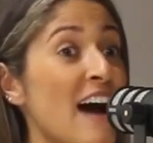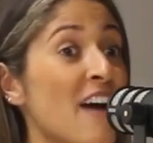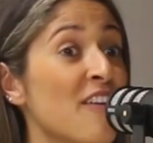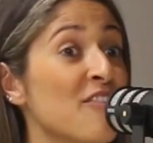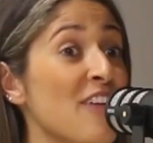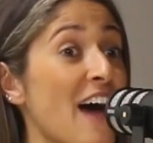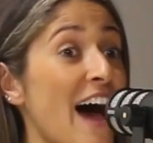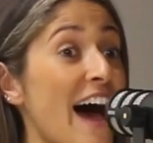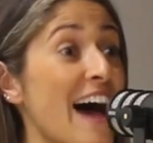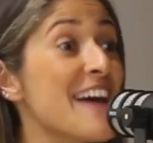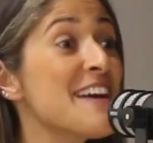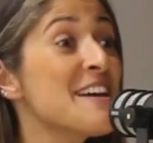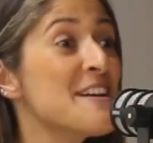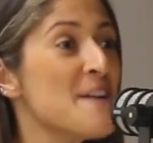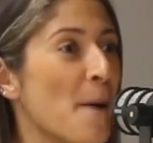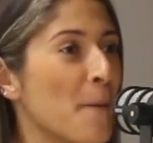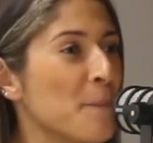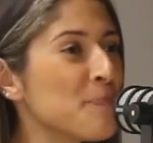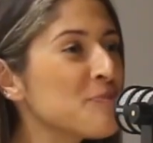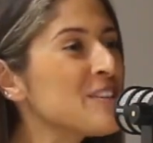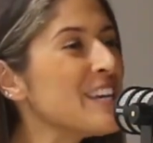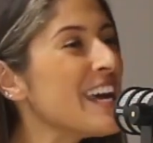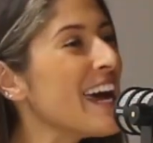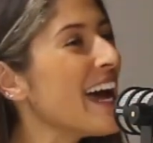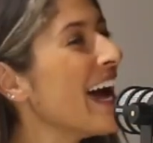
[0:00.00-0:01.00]
a fad.
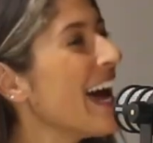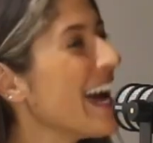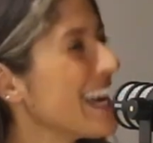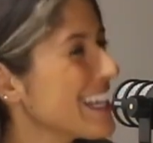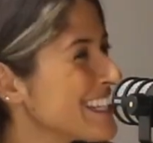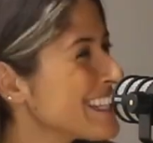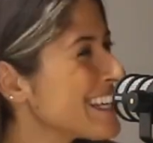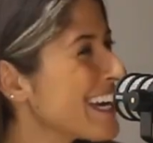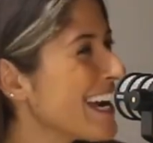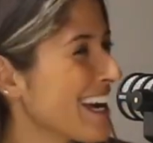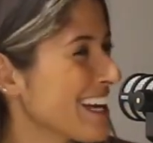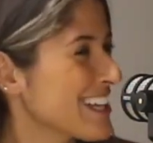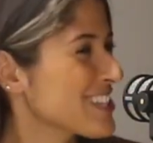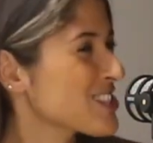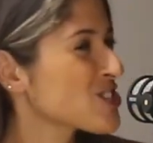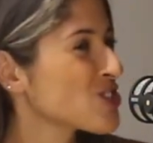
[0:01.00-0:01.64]
Yeah.